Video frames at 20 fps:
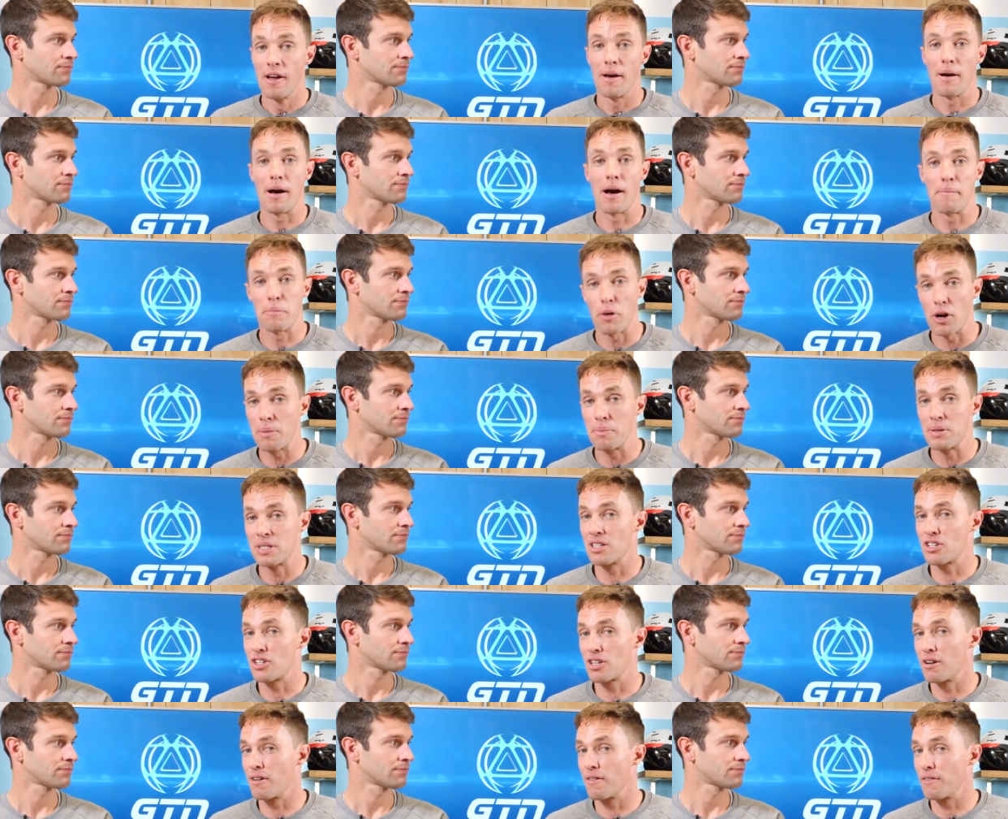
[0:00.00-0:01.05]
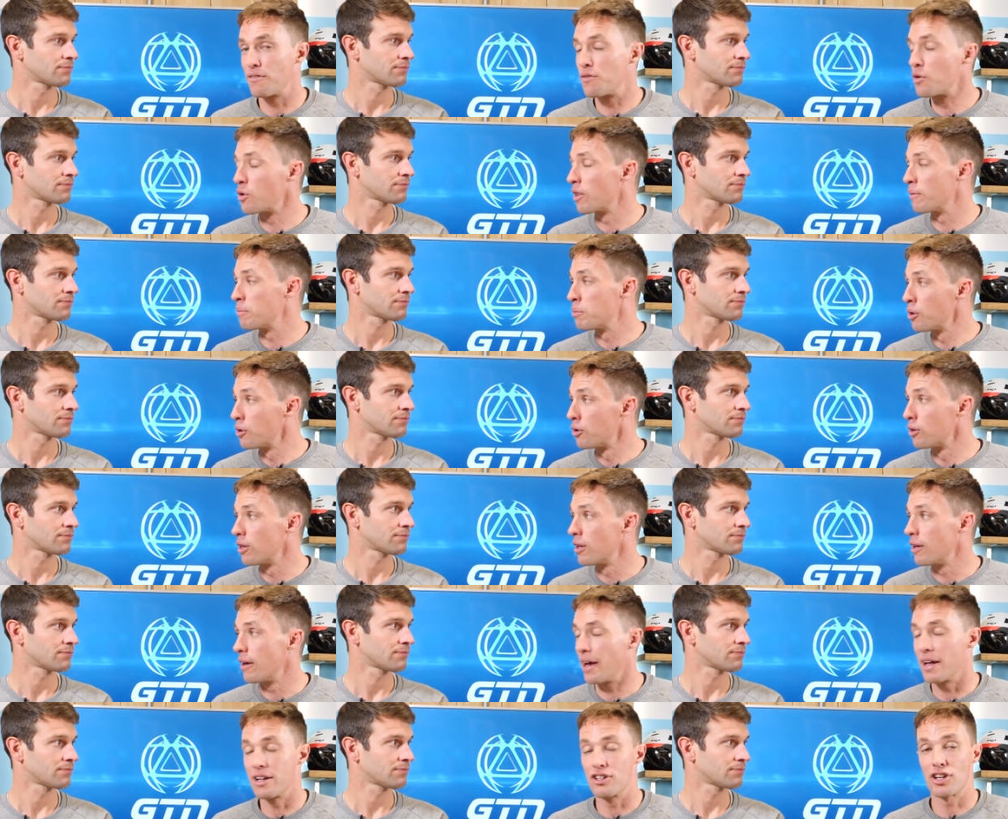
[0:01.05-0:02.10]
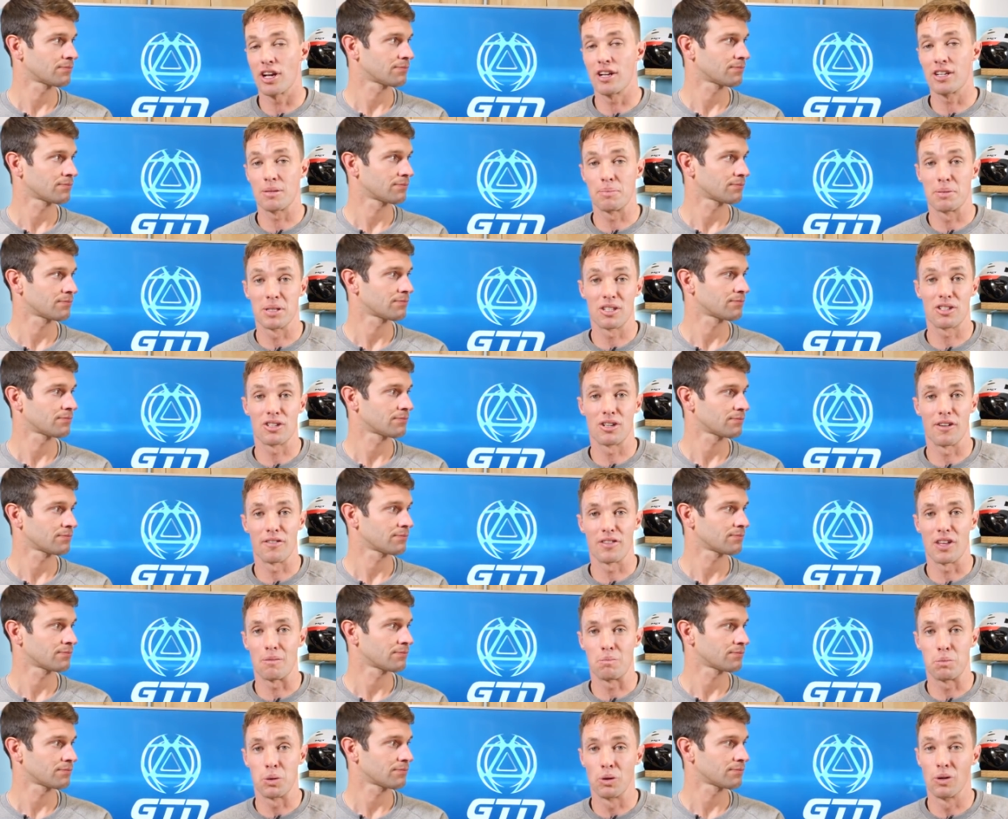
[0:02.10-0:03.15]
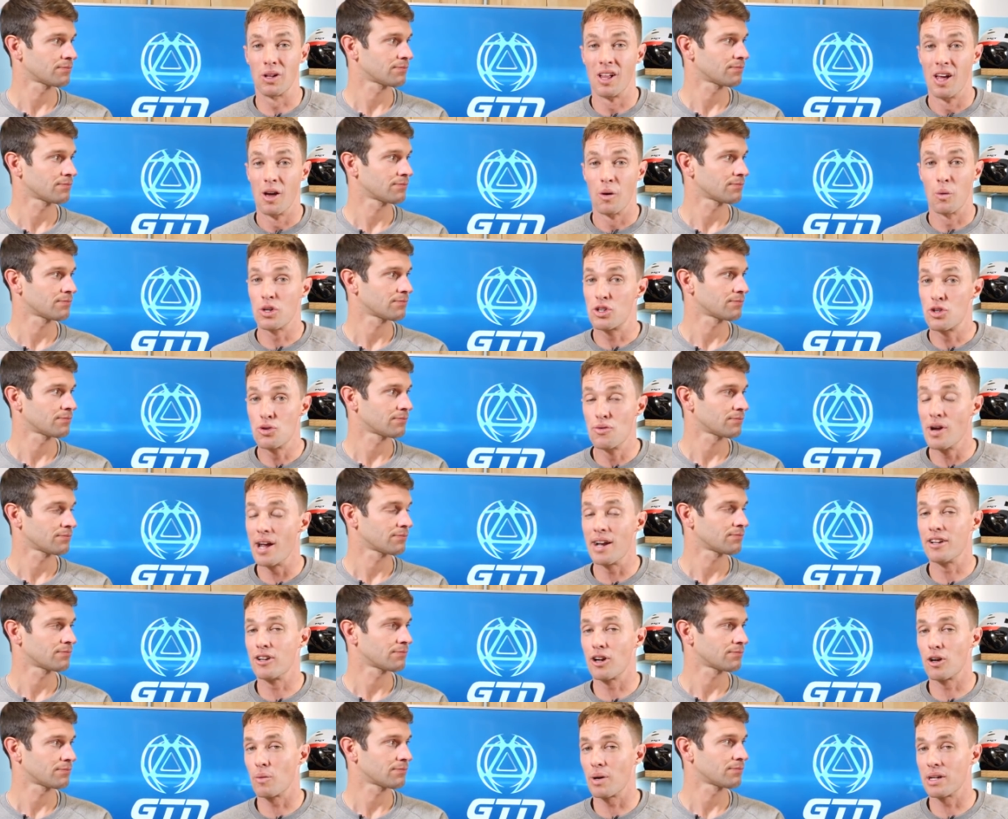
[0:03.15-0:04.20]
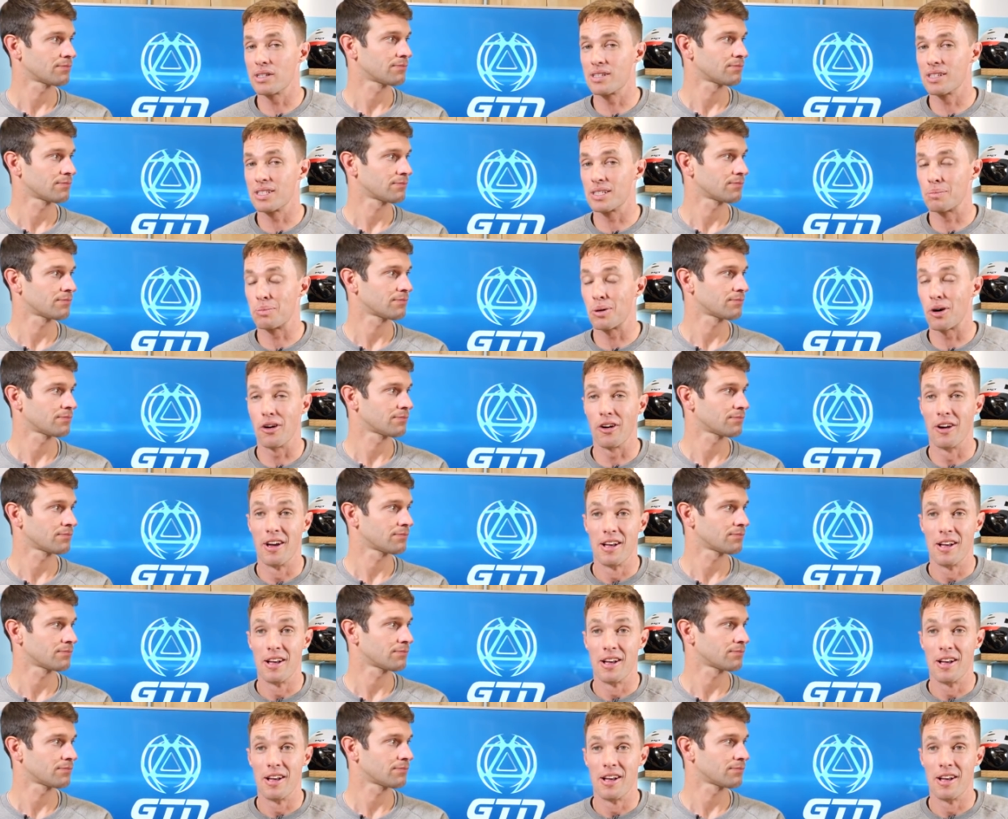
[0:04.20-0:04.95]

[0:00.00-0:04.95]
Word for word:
Speaker 1: uh, body position for the pull and change the position of that pull, which you really don't want as a pro.